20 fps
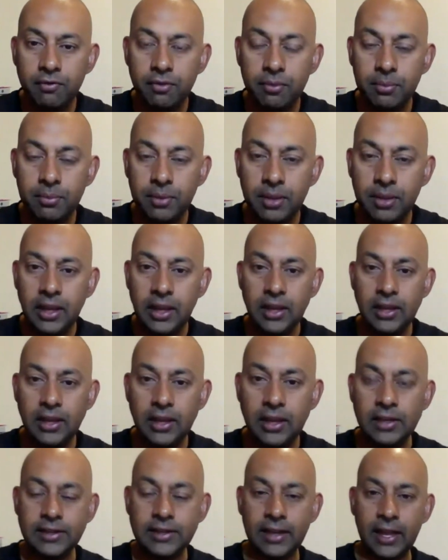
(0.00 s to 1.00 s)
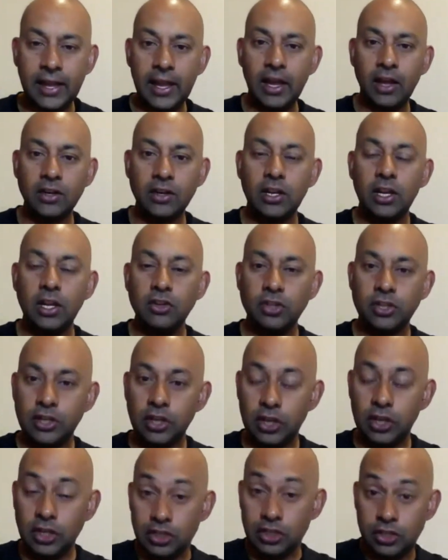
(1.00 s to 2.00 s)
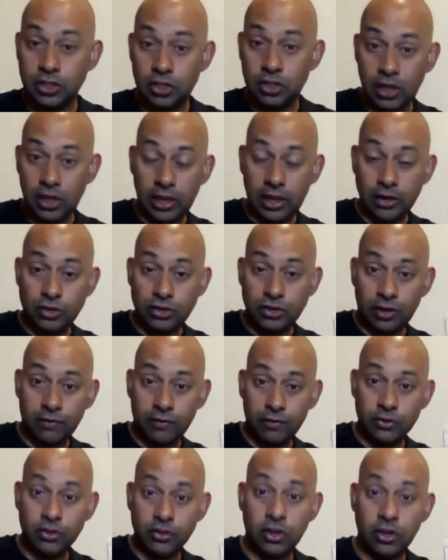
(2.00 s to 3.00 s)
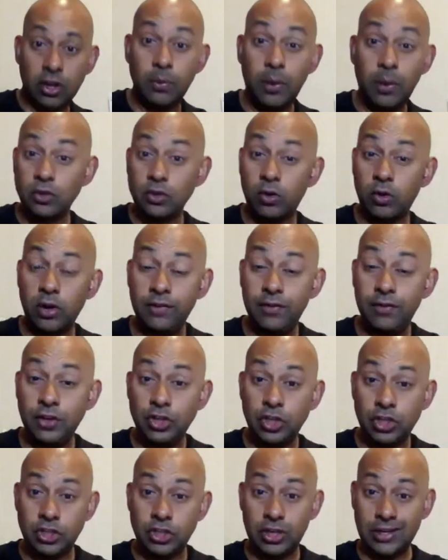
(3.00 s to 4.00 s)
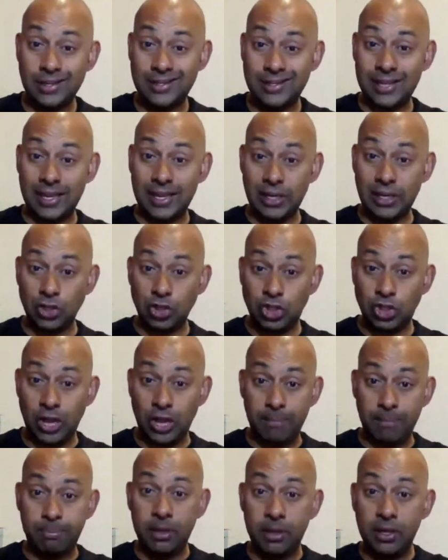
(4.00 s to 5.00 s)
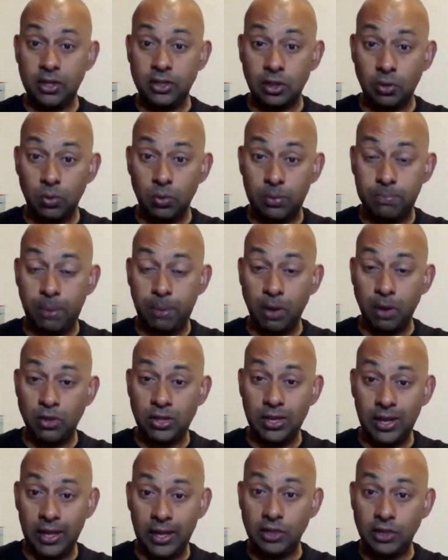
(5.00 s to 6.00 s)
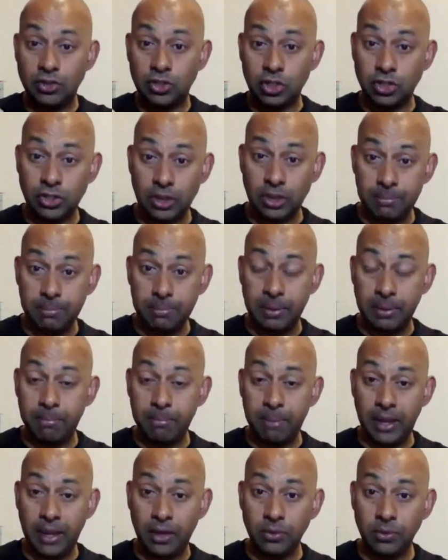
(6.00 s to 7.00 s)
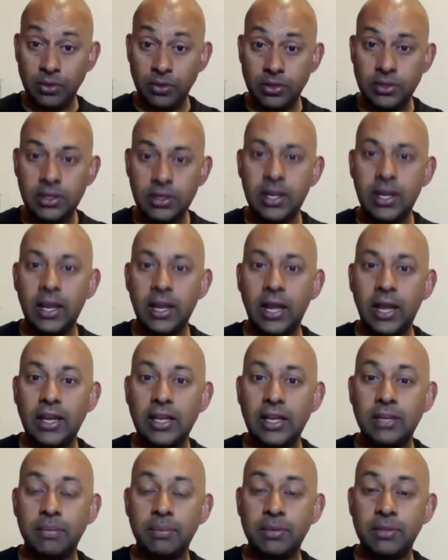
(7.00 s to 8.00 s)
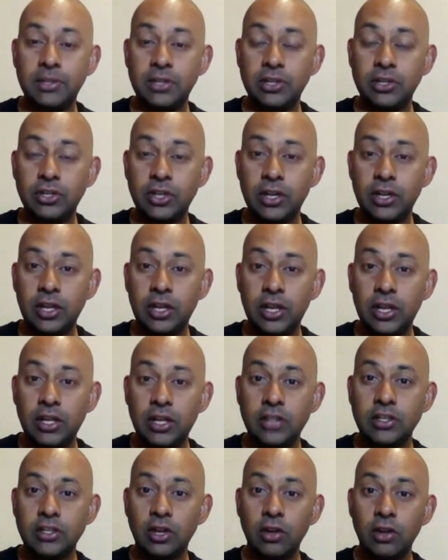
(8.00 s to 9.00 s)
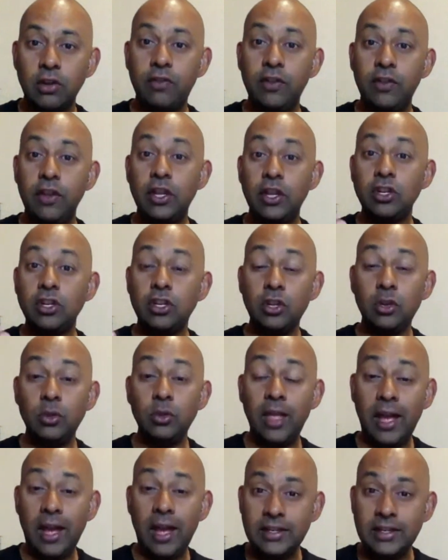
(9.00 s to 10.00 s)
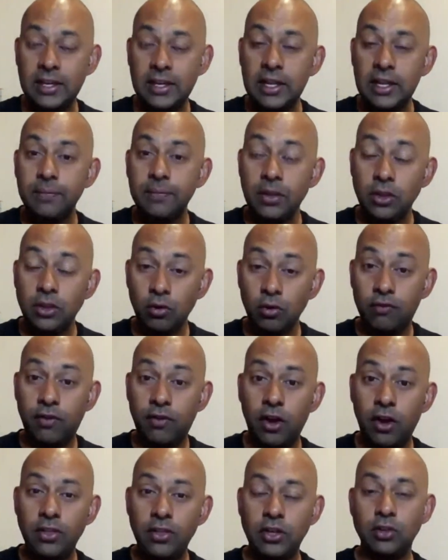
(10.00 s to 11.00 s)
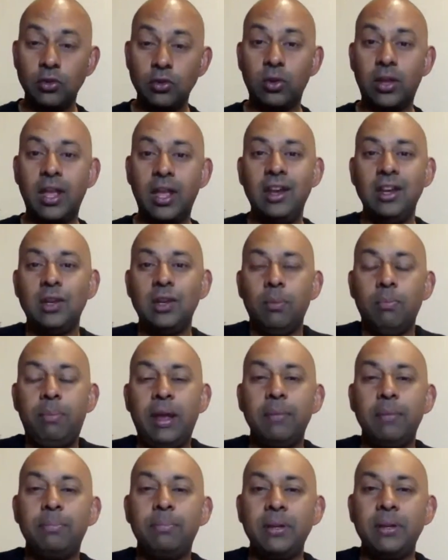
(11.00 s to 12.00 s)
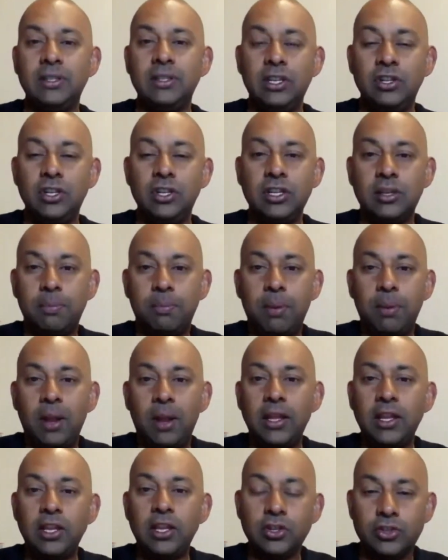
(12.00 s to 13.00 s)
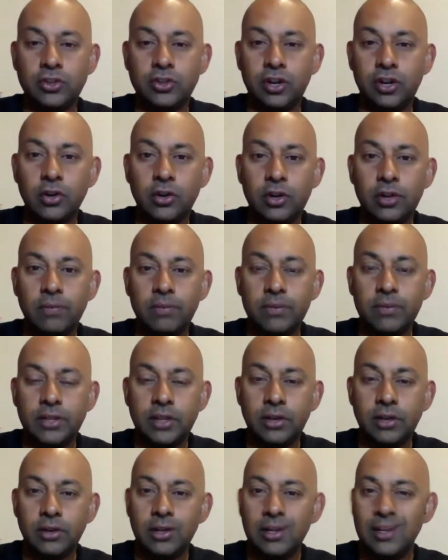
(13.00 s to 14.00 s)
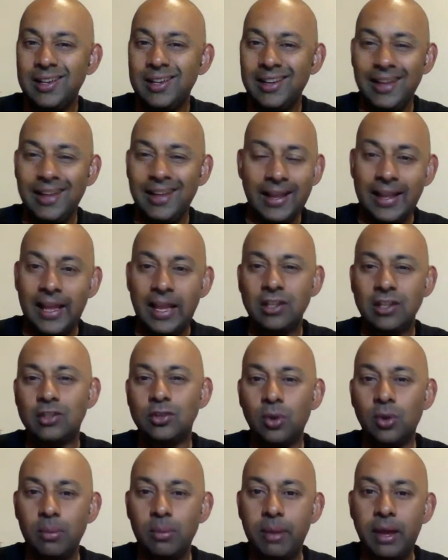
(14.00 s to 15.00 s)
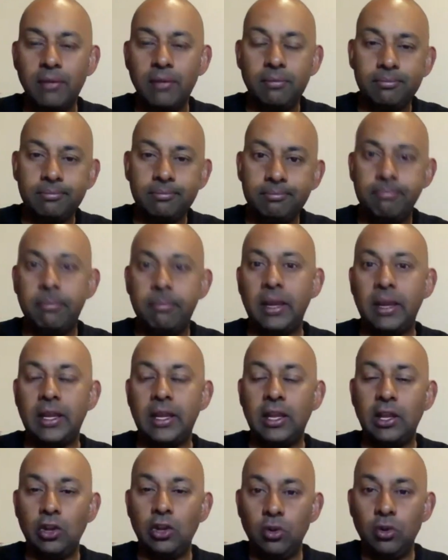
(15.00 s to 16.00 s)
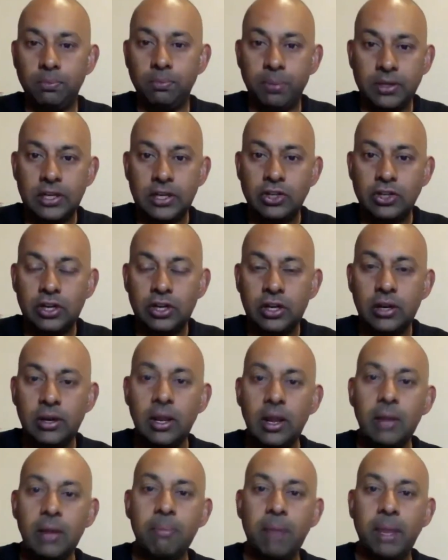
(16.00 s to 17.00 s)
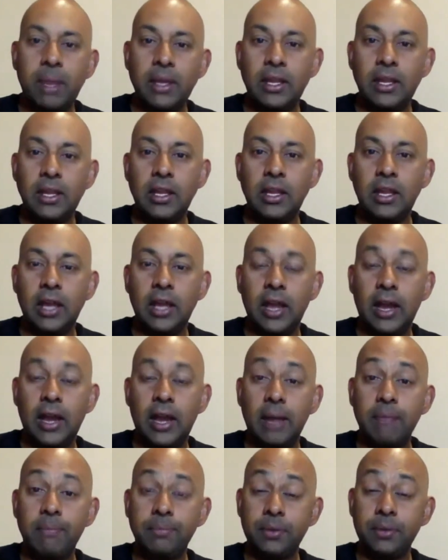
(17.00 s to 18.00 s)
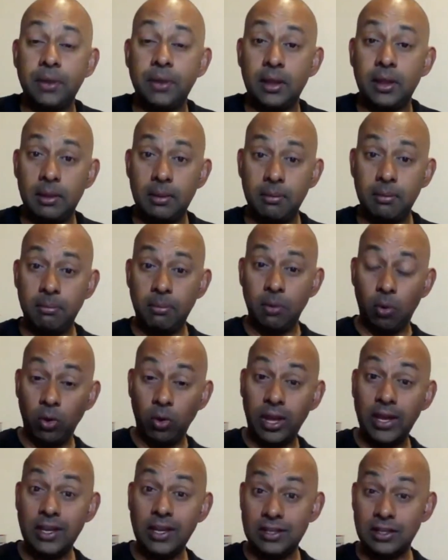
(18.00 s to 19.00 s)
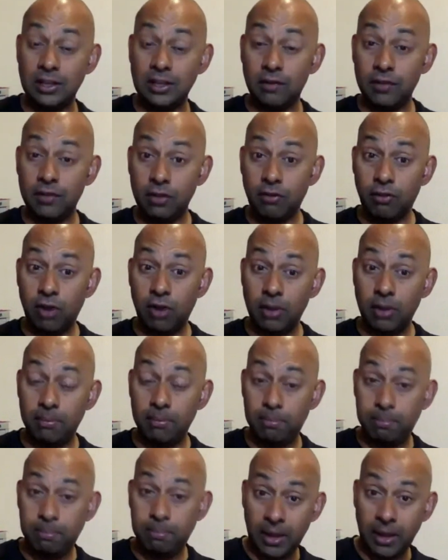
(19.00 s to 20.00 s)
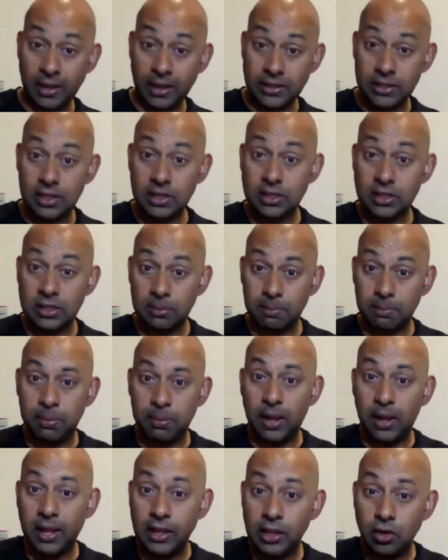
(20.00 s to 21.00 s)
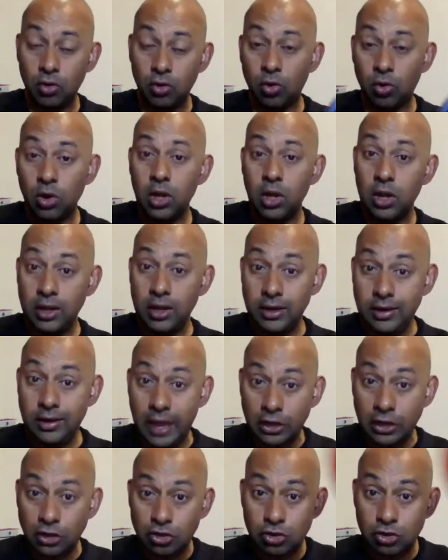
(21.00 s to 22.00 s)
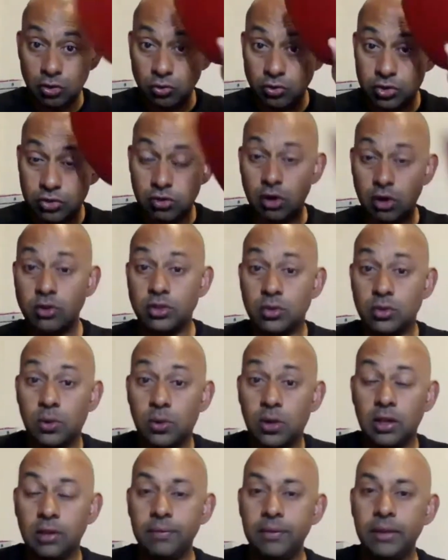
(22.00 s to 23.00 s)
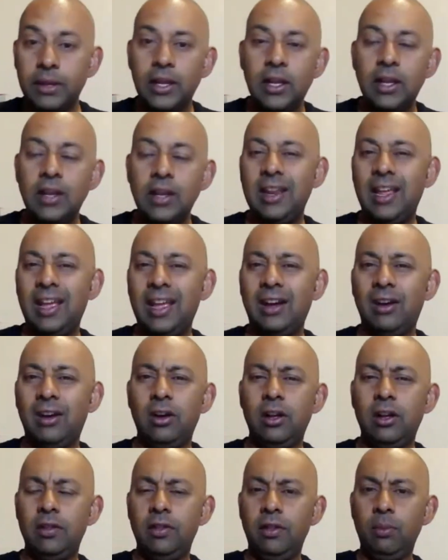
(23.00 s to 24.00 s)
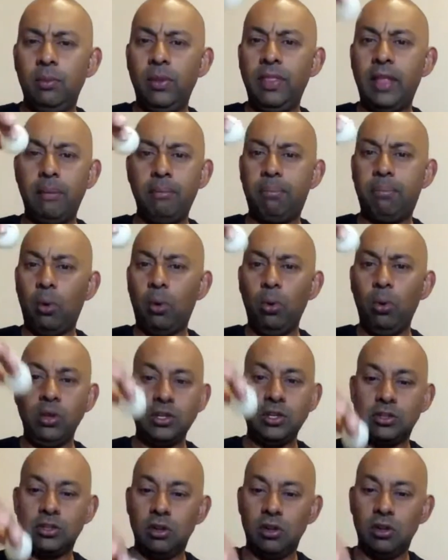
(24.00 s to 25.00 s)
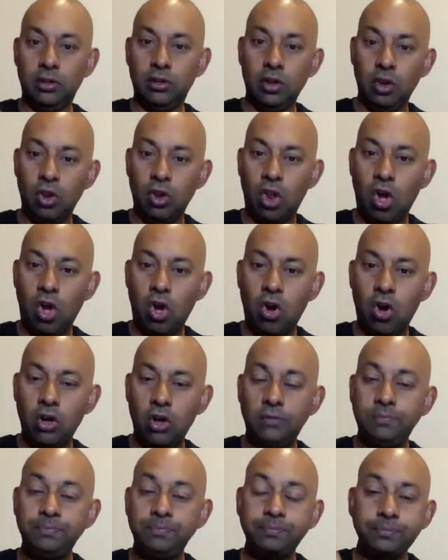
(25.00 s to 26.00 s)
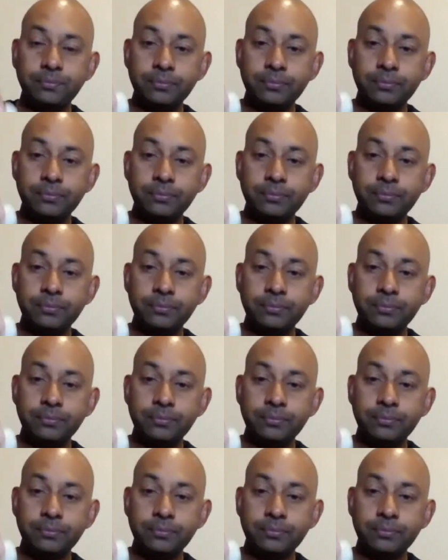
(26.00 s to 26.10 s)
from in to out. Just you can shuffle sideways or even just take a jump. So with both your legs just jumping backwards and into position. So if you can do that, you'll find that you'll get into a better position to play your stroke. So again, it's all about making good position, or getting yourself in the right place to play your natural strokes well. Now, when that ball is long